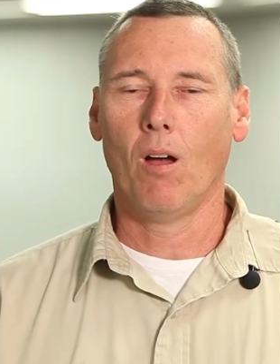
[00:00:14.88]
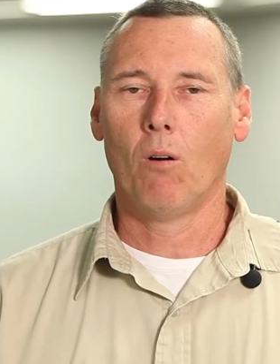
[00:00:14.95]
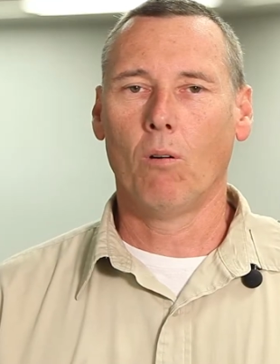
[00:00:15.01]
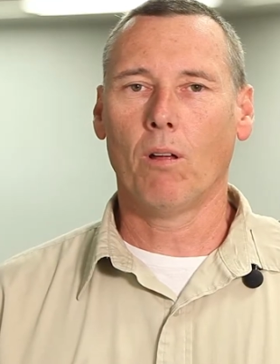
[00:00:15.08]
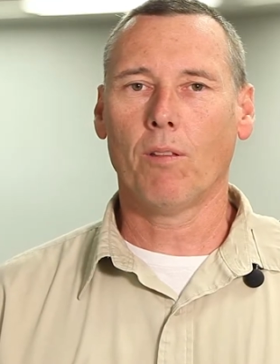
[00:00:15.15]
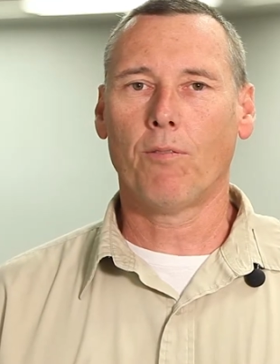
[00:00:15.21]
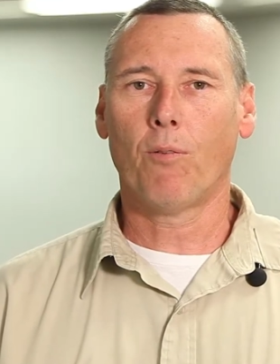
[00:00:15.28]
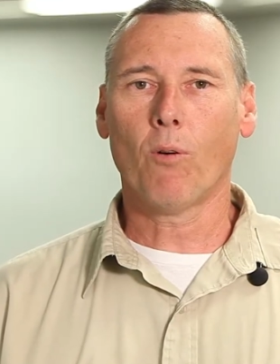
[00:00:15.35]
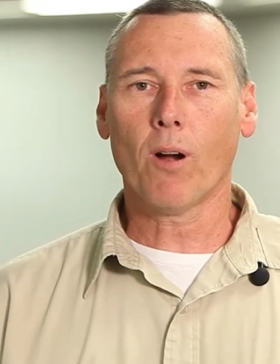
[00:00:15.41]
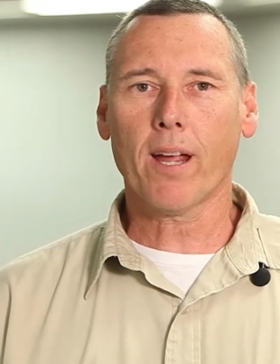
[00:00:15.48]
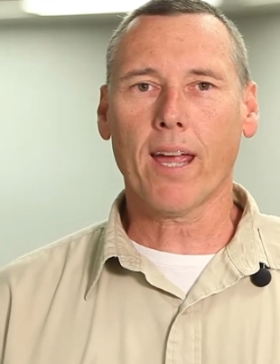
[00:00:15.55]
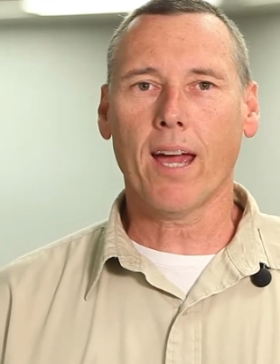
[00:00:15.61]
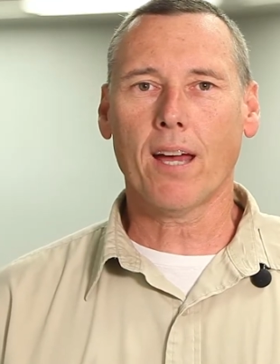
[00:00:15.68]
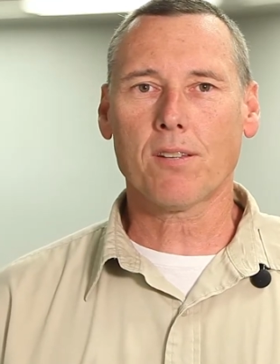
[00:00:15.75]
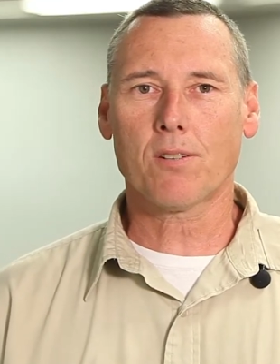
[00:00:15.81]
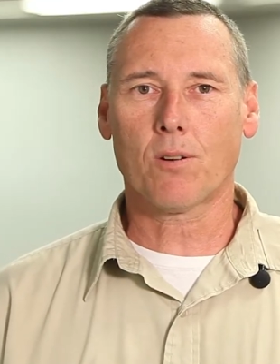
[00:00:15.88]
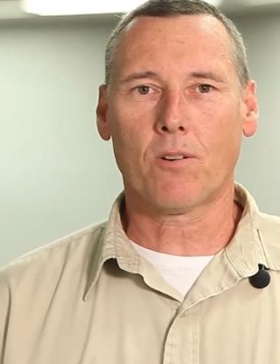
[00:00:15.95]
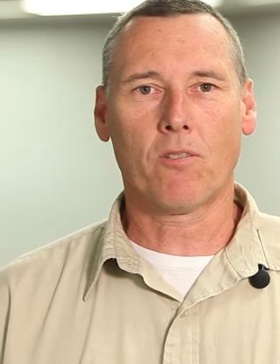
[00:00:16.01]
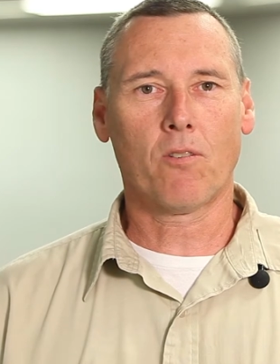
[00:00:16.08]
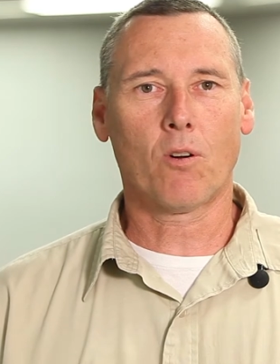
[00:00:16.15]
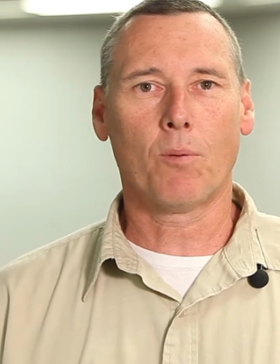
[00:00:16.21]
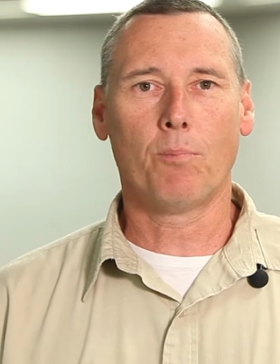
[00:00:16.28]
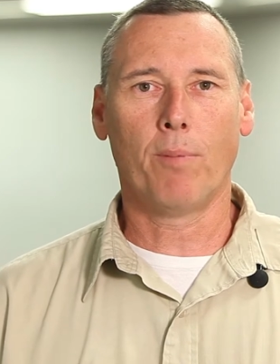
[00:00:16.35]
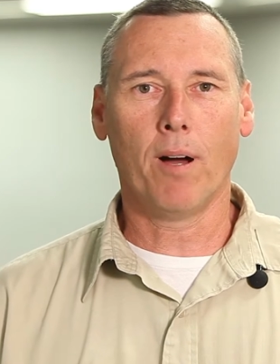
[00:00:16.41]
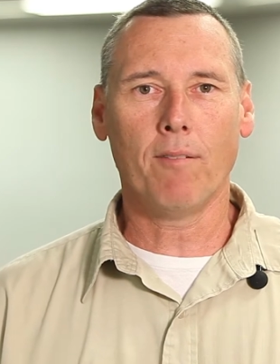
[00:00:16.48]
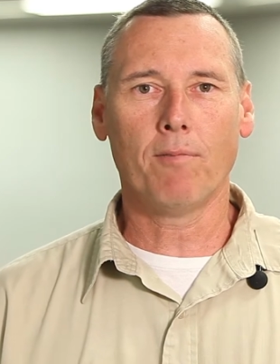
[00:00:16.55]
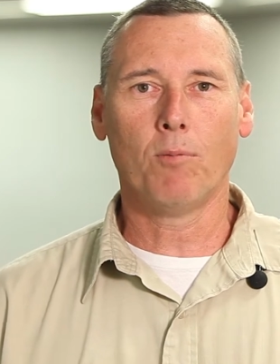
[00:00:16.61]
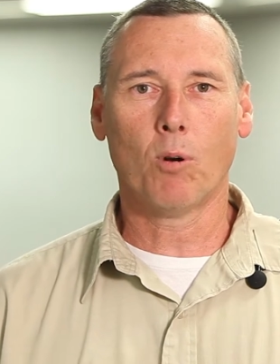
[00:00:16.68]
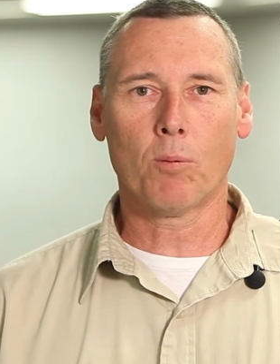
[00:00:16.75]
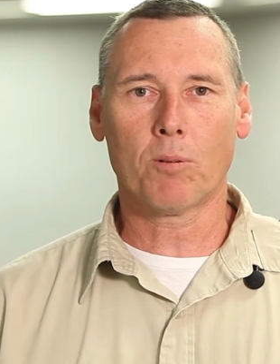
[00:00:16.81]
Well, the forecasts are for
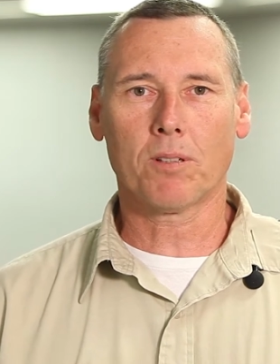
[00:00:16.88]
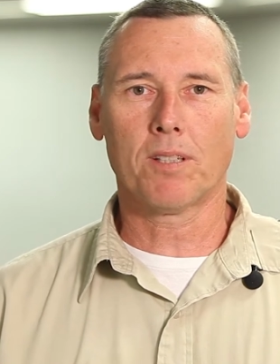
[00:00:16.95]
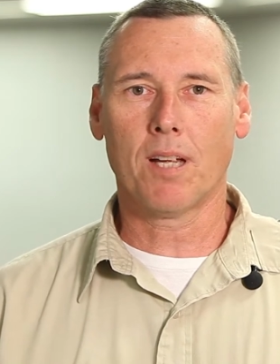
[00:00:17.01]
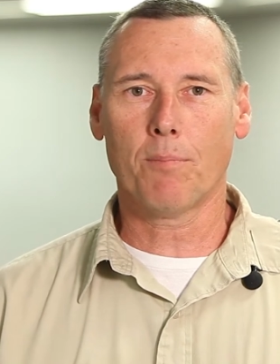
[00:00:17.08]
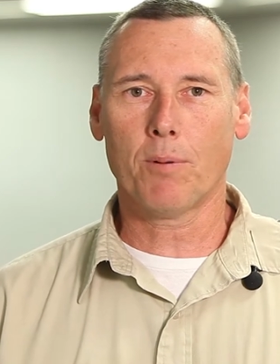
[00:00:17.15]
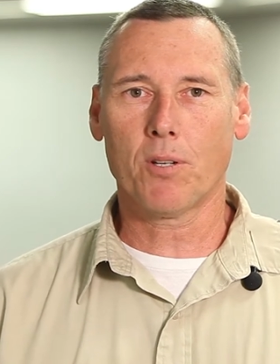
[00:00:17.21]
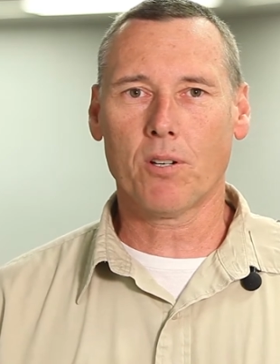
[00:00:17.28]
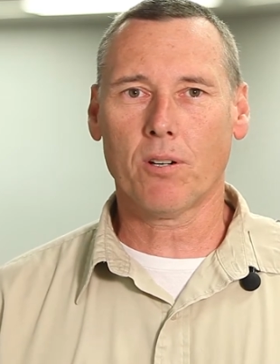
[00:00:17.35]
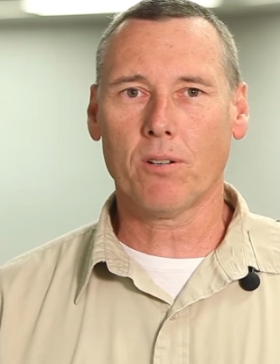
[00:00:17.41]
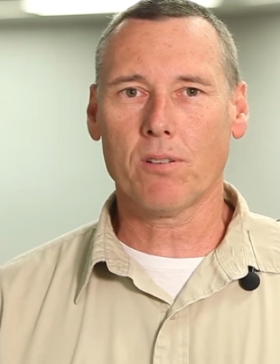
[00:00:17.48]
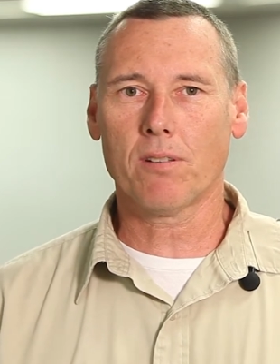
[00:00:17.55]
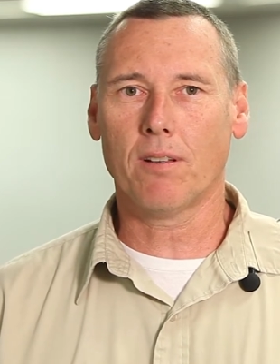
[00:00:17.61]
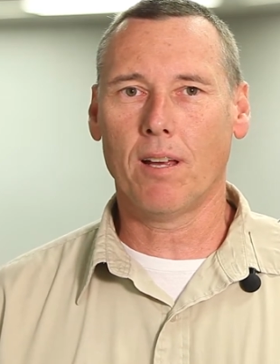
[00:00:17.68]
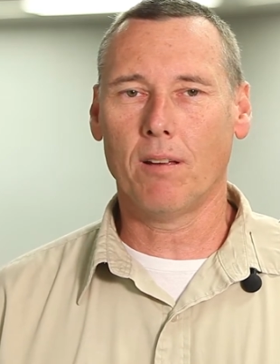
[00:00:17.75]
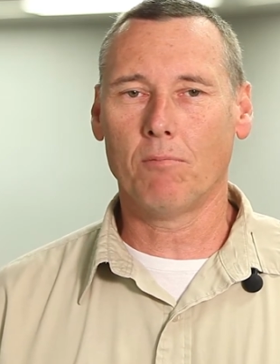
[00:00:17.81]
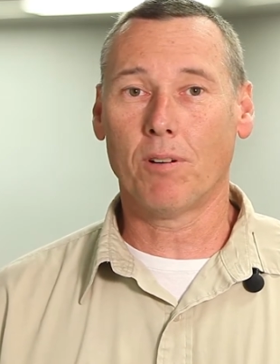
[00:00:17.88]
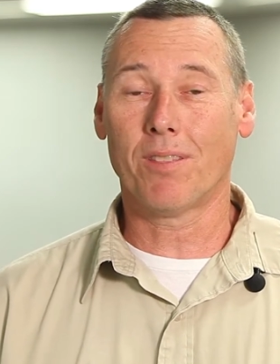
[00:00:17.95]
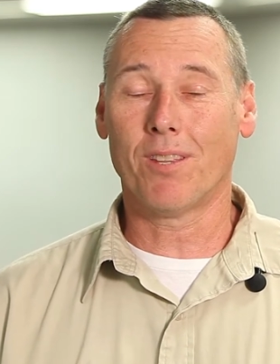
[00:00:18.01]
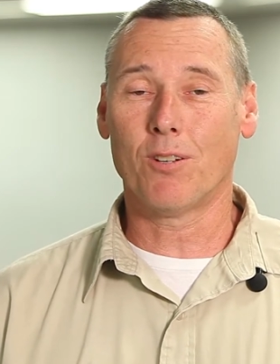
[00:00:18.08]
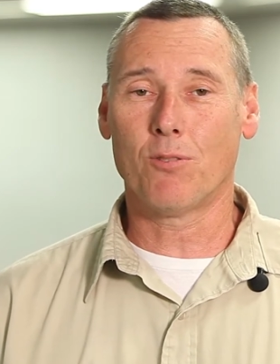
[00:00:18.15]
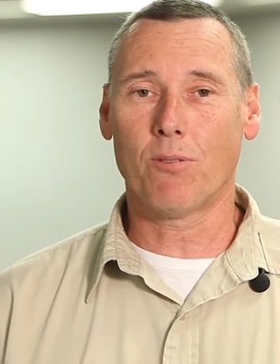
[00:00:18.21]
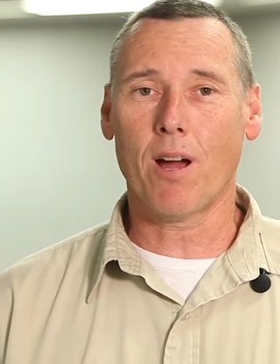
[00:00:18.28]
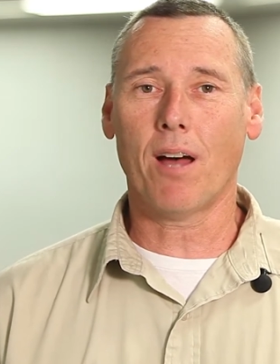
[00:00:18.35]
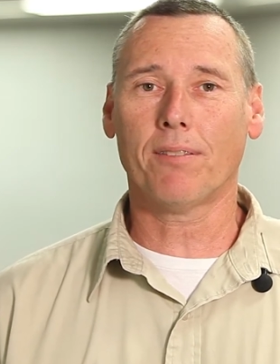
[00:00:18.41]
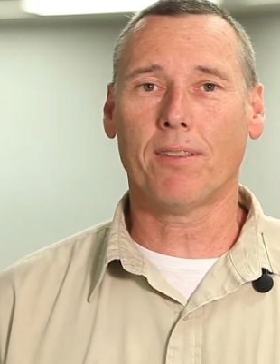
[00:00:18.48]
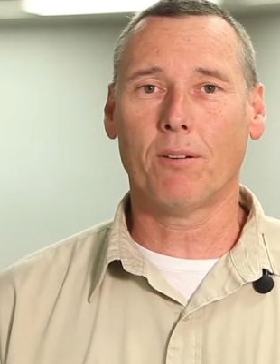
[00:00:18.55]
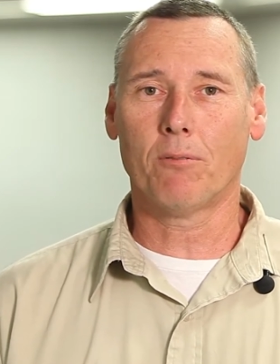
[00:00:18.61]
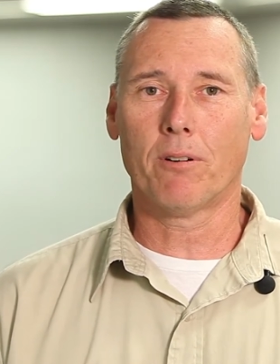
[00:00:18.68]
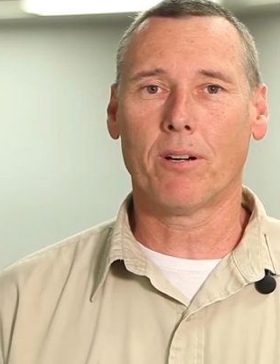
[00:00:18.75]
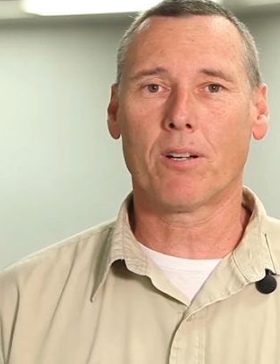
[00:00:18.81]
above normal temperatures, and with the drought
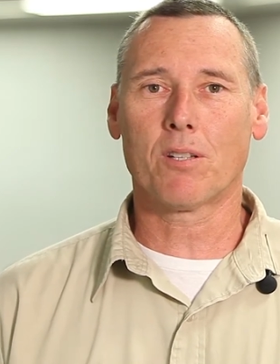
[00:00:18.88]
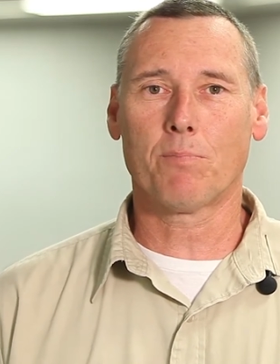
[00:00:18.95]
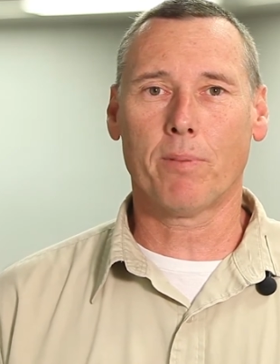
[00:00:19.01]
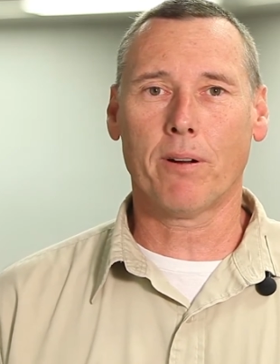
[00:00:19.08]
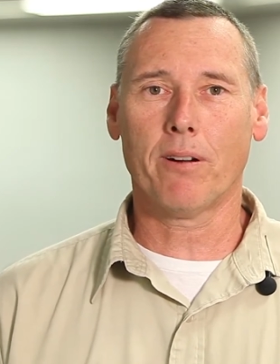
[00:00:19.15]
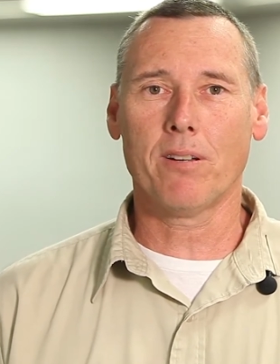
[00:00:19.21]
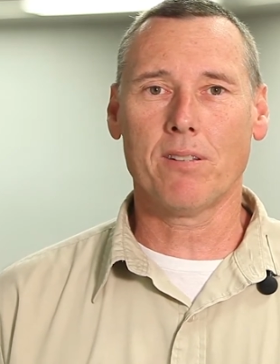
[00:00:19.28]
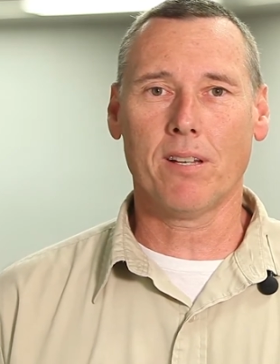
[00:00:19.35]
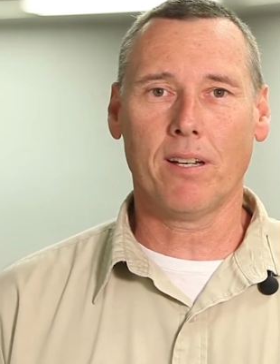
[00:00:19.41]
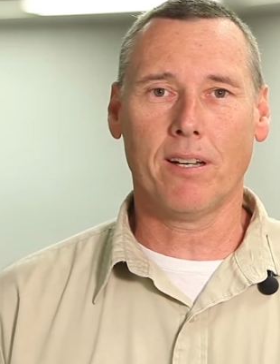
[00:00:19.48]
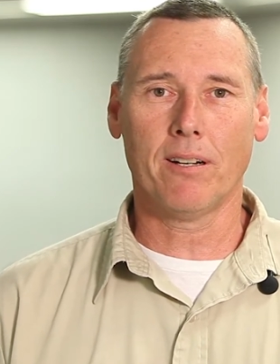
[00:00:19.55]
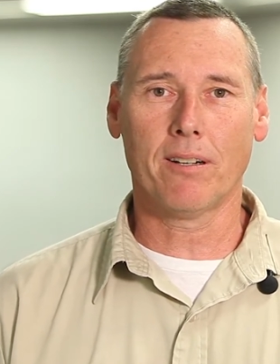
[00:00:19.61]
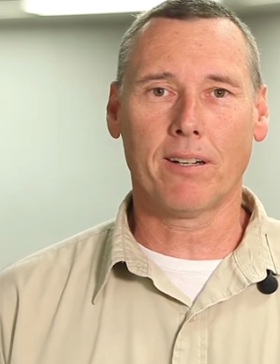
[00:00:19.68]
that we're experiencing here